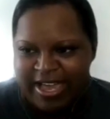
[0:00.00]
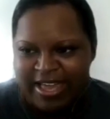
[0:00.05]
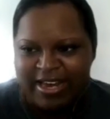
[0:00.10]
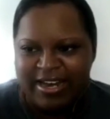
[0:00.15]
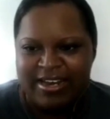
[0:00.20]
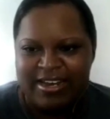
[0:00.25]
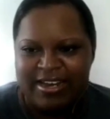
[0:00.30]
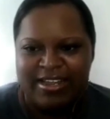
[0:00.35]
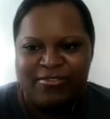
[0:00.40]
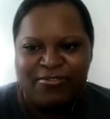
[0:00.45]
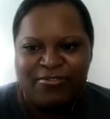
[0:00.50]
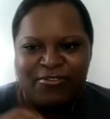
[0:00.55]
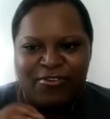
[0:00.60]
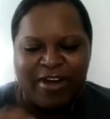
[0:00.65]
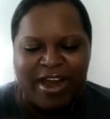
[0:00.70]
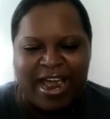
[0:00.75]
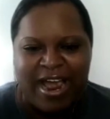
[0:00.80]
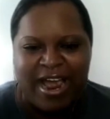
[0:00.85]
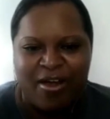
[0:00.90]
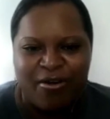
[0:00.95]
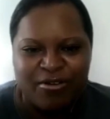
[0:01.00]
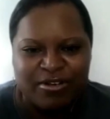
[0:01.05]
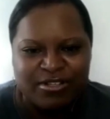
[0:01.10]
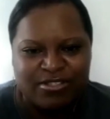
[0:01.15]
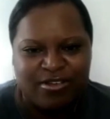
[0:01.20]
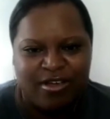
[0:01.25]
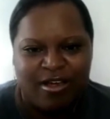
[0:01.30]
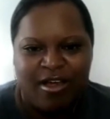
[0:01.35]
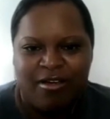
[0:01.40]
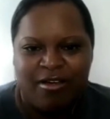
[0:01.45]
editing for
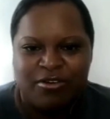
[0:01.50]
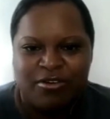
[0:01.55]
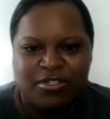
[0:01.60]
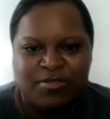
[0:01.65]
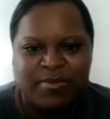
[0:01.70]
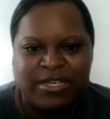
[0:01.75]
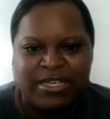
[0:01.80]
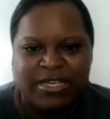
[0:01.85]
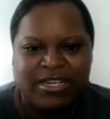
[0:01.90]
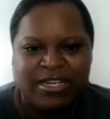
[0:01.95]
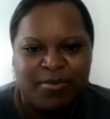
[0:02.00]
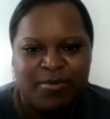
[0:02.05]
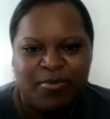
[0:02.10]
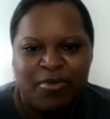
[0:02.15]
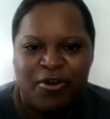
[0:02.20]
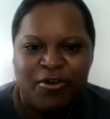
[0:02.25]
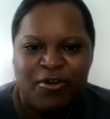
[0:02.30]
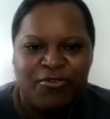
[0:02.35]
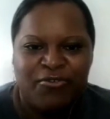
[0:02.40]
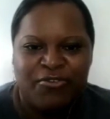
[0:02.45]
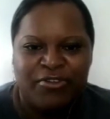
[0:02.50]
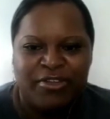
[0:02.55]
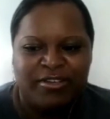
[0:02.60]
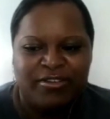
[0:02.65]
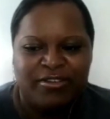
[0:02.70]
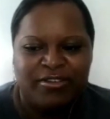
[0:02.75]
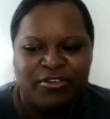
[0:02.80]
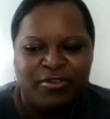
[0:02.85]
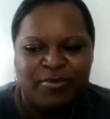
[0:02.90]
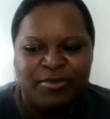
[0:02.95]
hours and hours, making it
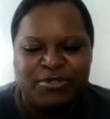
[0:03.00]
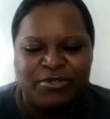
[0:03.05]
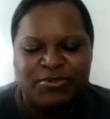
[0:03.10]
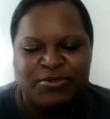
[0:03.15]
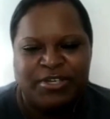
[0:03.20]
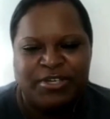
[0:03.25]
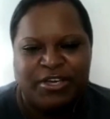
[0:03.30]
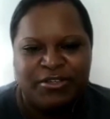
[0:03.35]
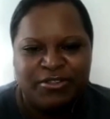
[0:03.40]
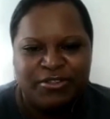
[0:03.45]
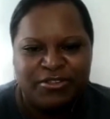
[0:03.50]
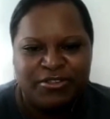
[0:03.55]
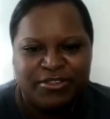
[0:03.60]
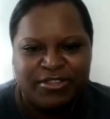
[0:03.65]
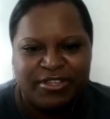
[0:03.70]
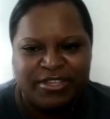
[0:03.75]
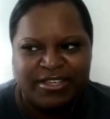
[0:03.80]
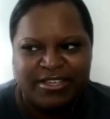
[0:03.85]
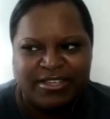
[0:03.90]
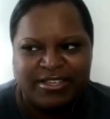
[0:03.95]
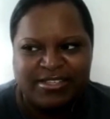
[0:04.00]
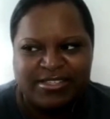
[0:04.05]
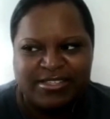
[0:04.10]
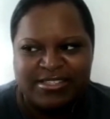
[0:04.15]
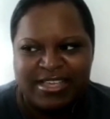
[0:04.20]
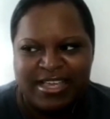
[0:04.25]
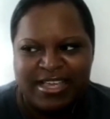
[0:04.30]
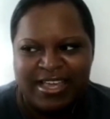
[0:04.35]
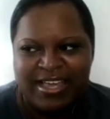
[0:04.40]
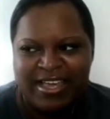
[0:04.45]
perfect, you could be doing other
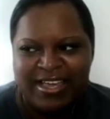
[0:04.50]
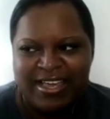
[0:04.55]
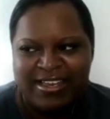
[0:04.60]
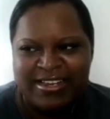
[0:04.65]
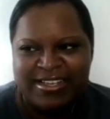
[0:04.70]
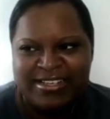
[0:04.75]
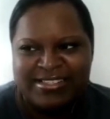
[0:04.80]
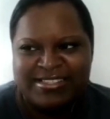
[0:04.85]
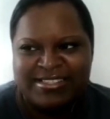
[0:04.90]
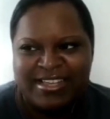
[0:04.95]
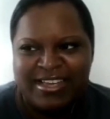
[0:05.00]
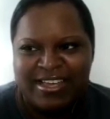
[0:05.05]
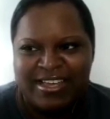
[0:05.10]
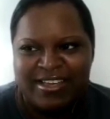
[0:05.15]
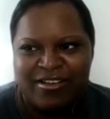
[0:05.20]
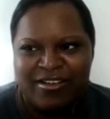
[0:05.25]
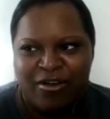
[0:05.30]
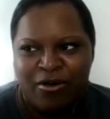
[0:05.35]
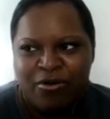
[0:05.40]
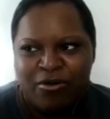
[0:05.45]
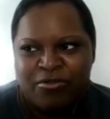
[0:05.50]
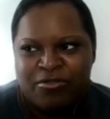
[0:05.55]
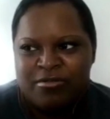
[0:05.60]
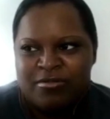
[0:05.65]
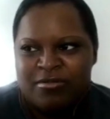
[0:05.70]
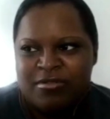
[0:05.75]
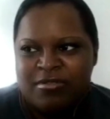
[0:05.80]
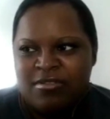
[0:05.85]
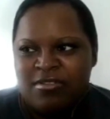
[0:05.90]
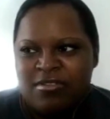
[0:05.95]
things. And it's like,
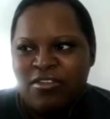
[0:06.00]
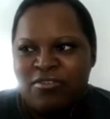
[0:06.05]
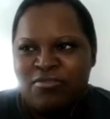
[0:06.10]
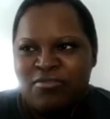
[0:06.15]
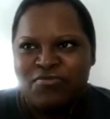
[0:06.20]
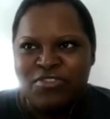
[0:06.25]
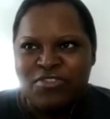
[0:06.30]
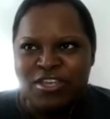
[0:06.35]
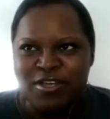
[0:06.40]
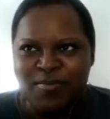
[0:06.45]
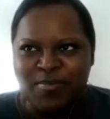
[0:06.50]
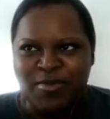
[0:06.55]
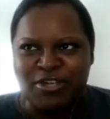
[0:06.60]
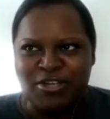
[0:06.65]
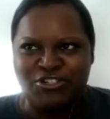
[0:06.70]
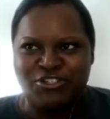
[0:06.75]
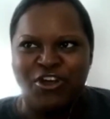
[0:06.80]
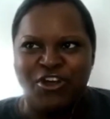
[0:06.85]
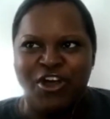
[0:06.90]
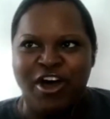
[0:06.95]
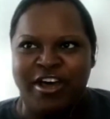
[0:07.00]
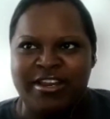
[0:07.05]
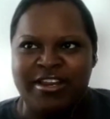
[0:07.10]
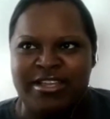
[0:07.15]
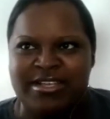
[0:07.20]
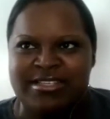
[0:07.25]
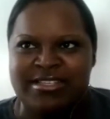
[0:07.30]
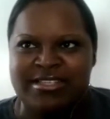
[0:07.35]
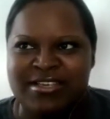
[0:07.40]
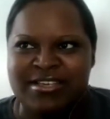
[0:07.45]
oh, think about your
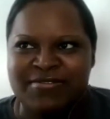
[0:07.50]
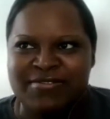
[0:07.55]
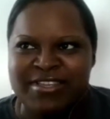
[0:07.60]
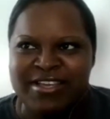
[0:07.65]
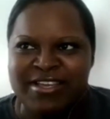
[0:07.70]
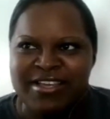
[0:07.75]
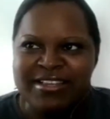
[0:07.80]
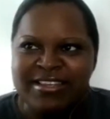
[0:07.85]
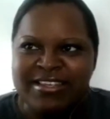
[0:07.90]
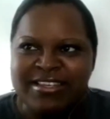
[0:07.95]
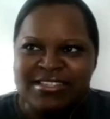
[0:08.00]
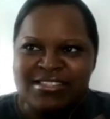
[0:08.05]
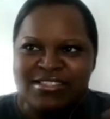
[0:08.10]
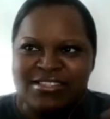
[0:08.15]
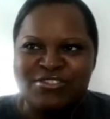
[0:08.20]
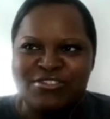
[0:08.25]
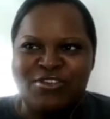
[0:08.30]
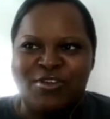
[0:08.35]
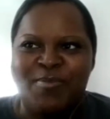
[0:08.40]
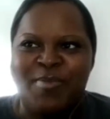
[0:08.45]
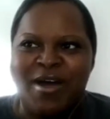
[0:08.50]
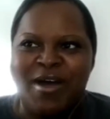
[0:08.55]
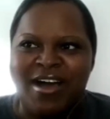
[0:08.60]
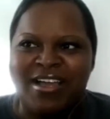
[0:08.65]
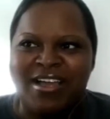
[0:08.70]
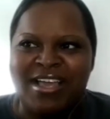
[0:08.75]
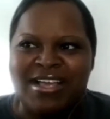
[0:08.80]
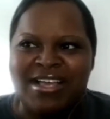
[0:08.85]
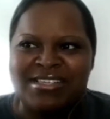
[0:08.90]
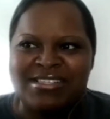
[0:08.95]
audience. If they listen to your
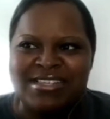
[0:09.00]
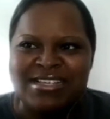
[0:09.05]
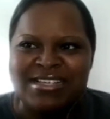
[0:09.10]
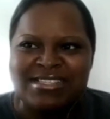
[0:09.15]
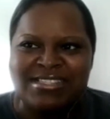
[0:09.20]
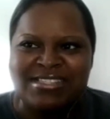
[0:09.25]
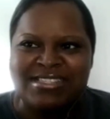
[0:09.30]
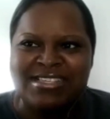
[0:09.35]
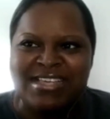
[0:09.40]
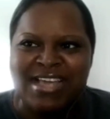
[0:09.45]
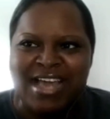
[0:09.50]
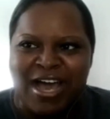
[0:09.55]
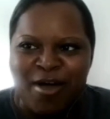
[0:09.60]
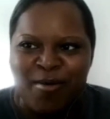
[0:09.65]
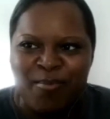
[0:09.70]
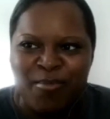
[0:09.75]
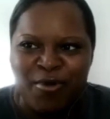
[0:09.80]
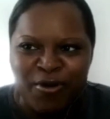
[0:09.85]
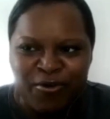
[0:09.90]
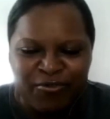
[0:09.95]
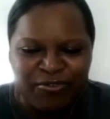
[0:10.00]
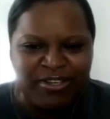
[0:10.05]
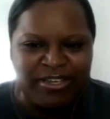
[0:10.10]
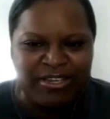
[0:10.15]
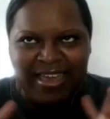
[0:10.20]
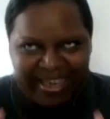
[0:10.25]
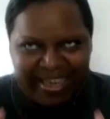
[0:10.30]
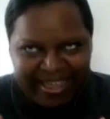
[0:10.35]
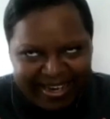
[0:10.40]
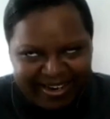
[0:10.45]
podcast and they see how
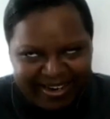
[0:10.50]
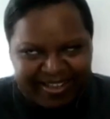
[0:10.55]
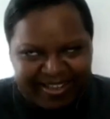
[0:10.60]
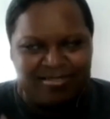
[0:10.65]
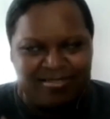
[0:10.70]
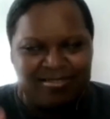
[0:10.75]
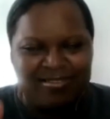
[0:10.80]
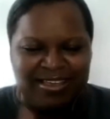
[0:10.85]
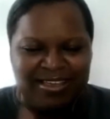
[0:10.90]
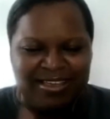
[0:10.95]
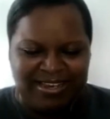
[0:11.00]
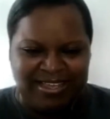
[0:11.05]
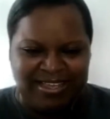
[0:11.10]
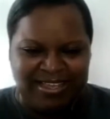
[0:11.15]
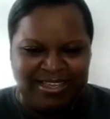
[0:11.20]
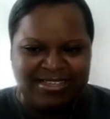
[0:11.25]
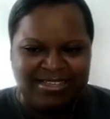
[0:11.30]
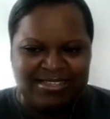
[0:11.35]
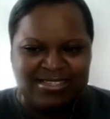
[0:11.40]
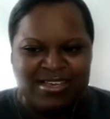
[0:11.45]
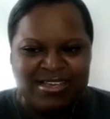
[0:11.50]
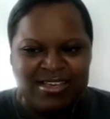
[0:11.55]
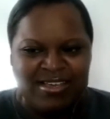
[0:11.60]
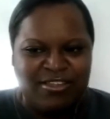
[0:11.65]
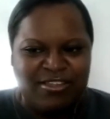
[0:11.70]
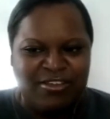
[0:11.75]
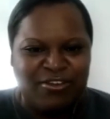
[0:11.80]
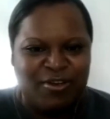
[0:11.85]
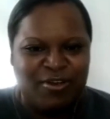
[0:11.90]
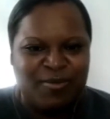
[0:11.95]
perfectly edited it is,
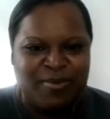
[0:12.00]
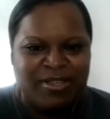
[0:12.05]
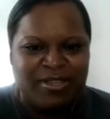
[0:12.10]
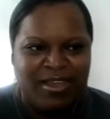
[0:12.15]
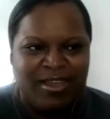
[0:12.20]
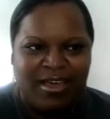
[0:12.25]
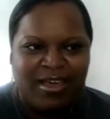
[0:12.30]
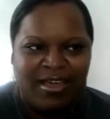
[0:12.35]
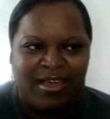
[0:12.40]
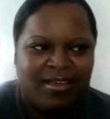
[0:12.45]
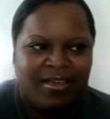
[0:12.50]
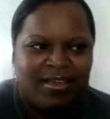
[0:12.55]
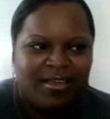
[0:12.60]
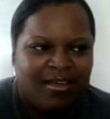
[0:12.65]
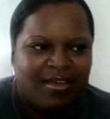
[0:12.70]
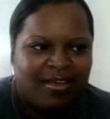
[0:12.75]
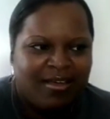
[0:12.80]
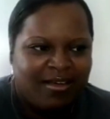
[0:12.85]
they're going to be like,